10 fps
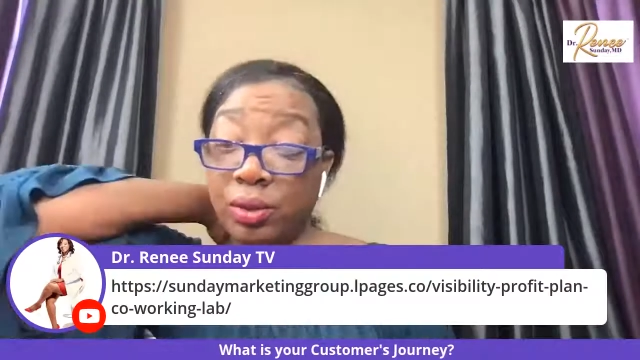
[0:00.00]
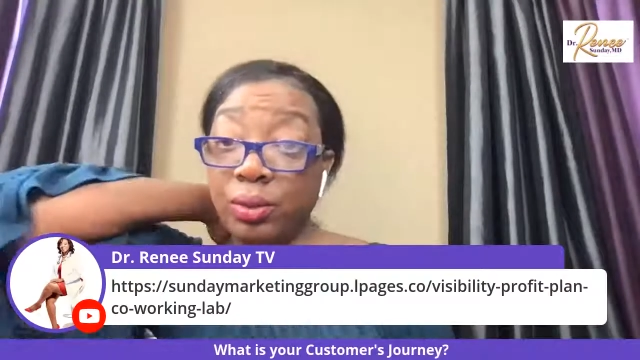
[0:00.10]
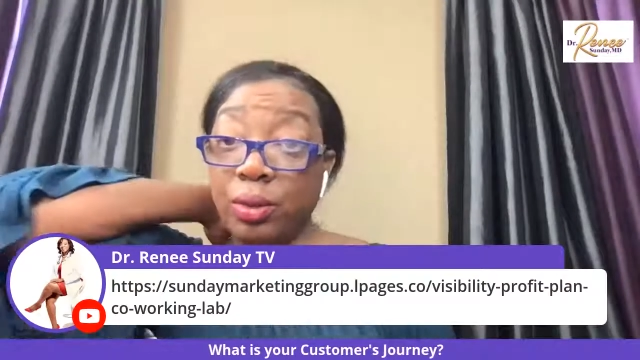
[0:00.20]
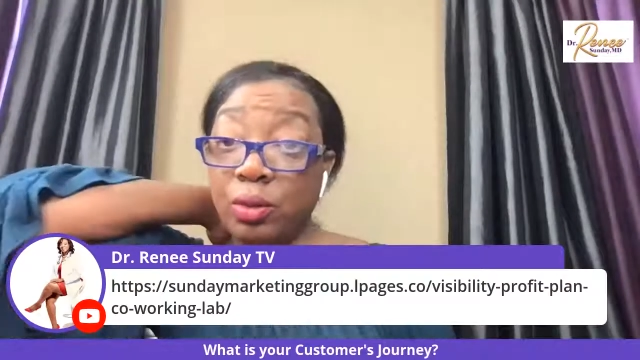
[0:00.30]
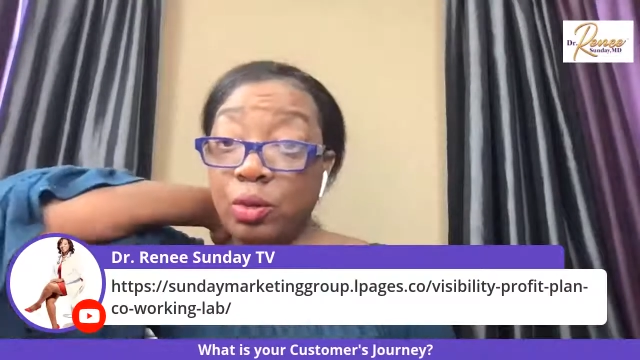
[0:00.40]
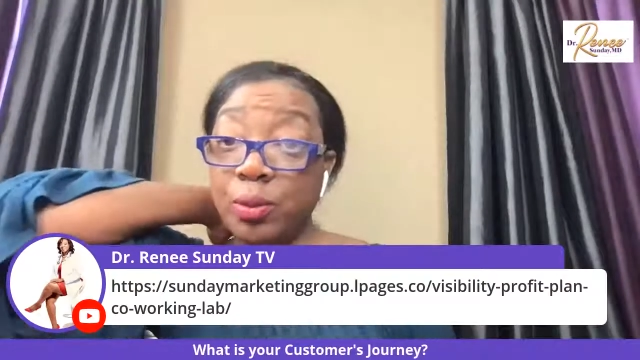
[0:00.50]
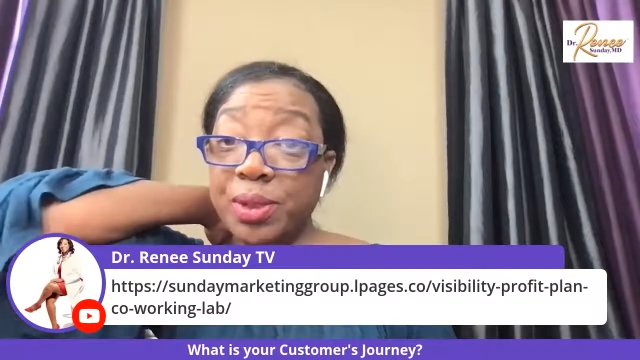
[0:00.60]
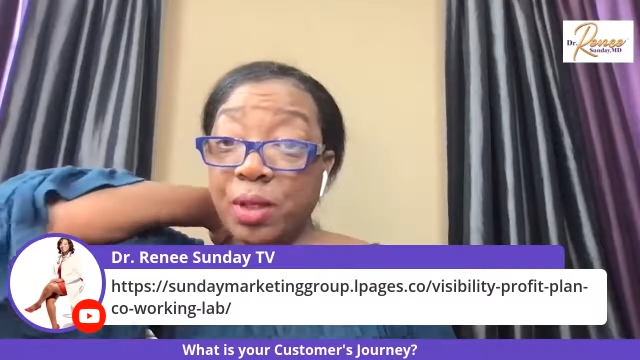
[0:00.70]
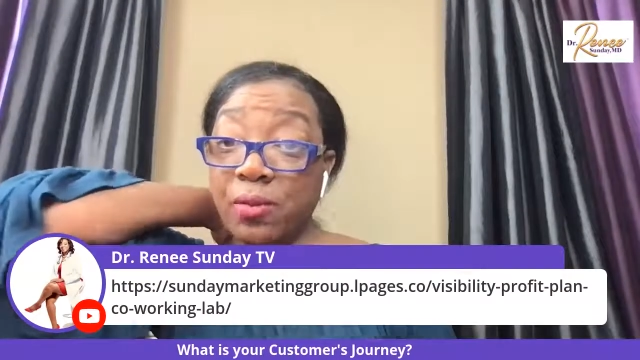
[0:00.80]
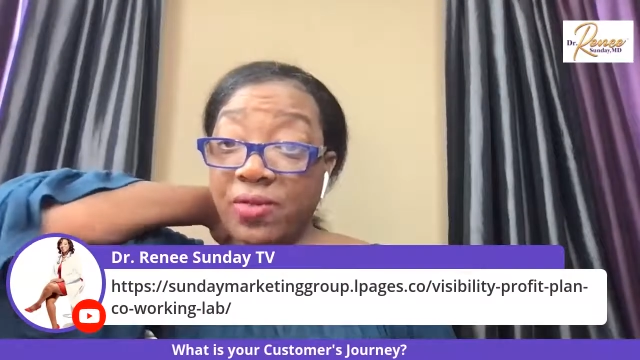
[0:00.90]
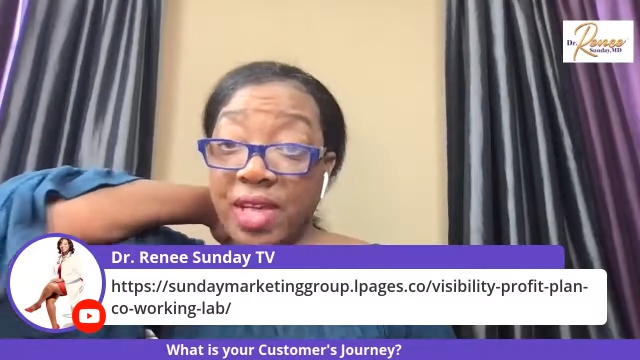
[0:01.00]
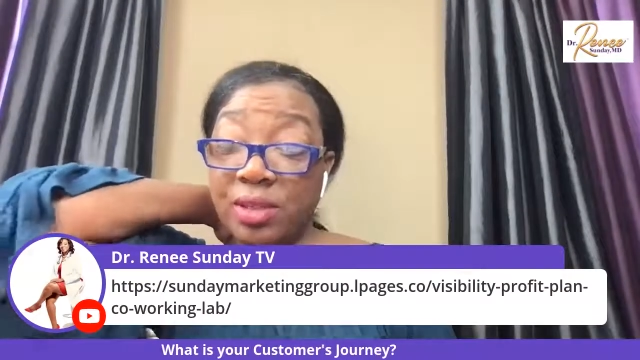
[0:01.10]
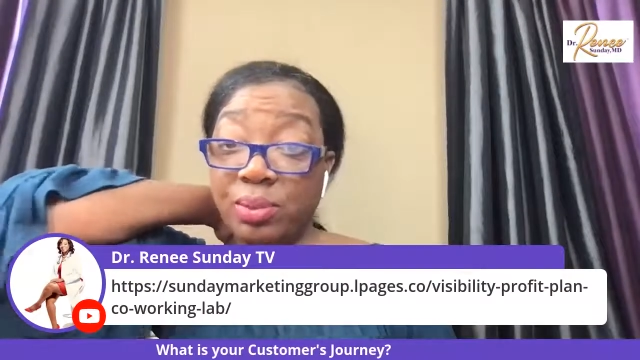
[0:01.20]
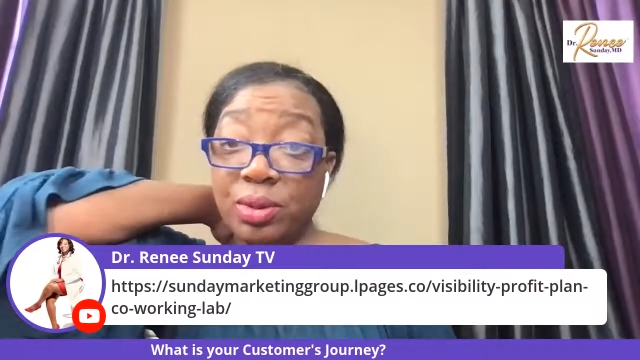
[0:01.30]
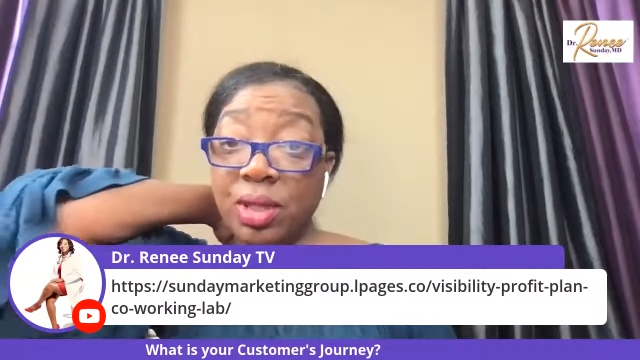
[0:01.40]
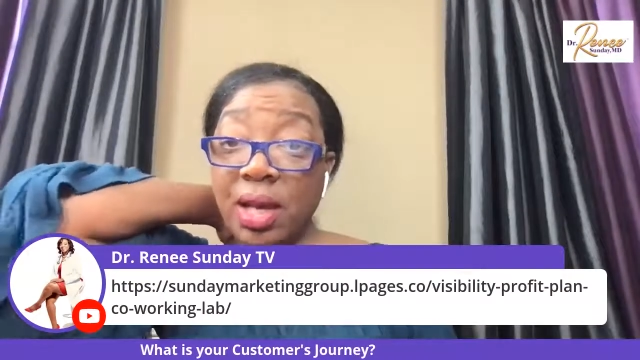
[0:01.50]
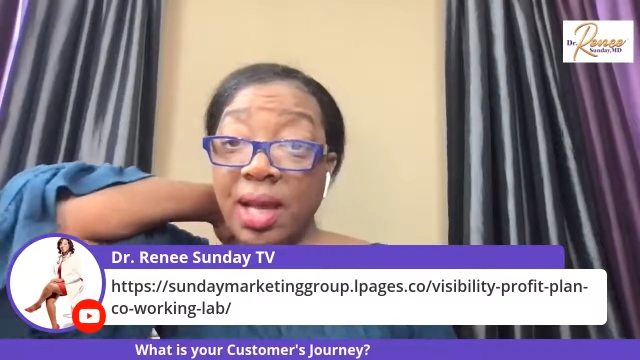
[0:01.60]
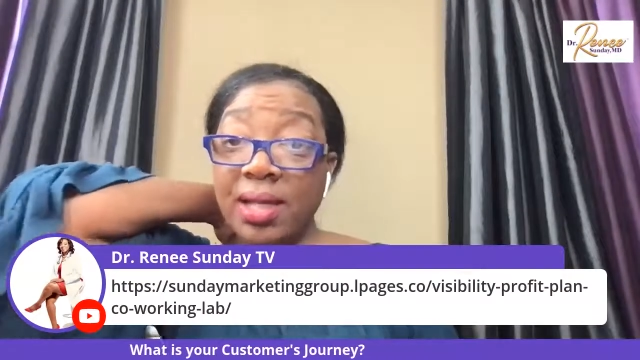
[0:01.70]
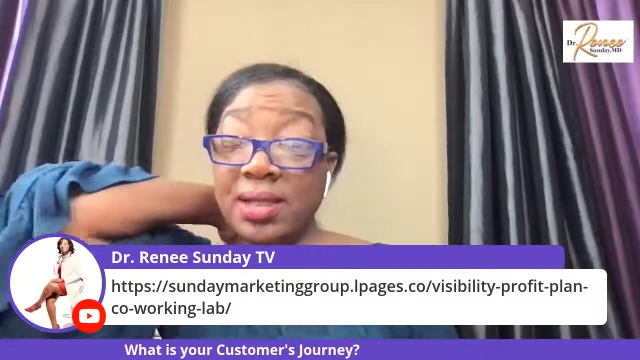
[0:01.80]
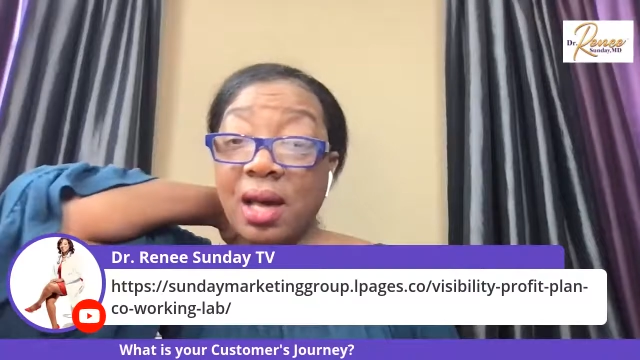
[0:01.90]
through the groups on Facebook.
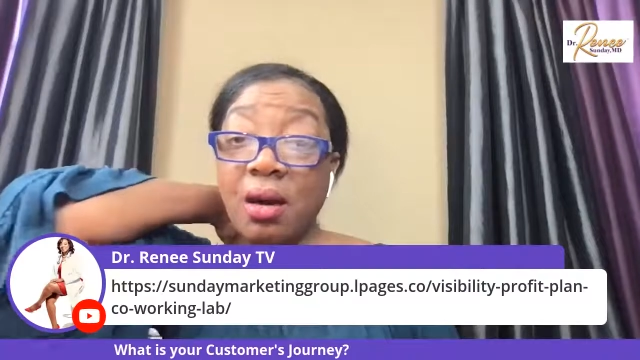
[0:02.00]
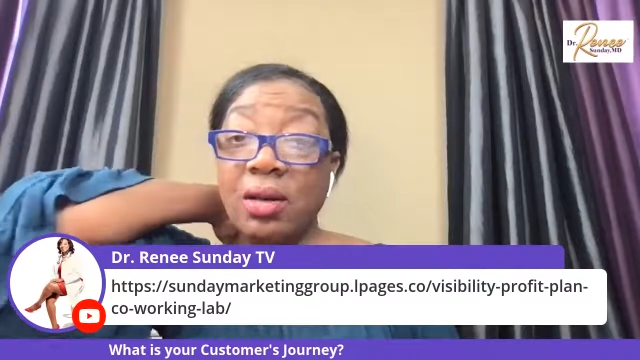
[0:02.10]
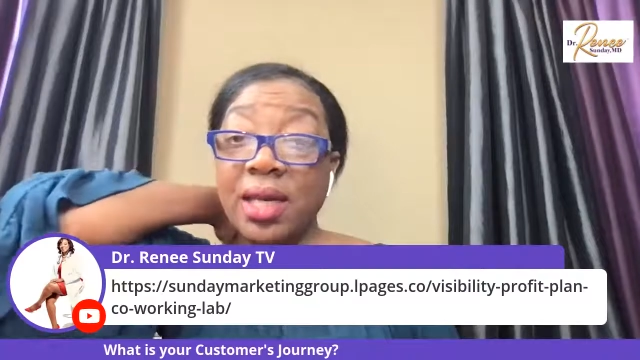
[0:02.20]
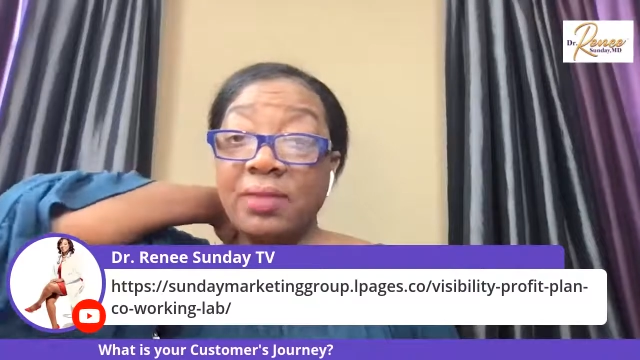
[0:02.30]
It's called